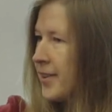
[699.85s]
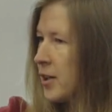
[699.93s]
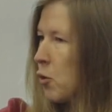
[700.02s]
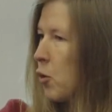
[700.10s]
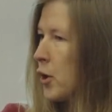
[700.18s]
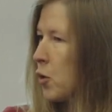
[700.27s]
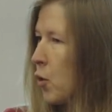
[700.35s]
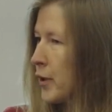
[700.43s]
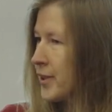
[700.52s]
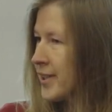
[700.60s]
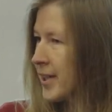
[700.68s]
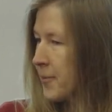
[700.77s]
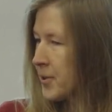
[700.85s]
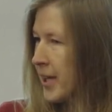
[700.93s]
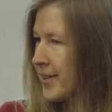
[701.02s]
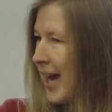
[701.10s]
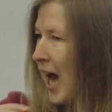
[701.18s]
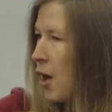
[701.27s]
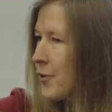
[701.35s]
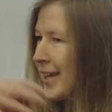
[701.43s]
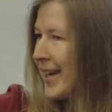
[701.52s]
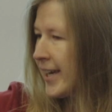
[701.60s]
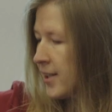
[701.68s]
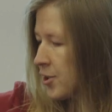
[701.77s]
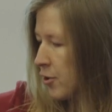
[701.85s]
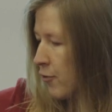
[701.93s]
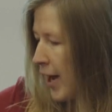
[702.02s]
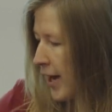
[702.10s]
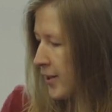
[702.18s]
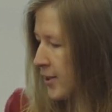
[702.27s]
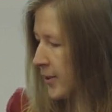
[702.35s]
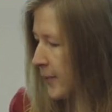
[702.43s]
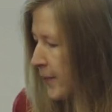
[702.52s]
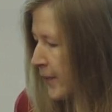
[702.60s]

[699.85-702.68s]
the core concepts and how they interact.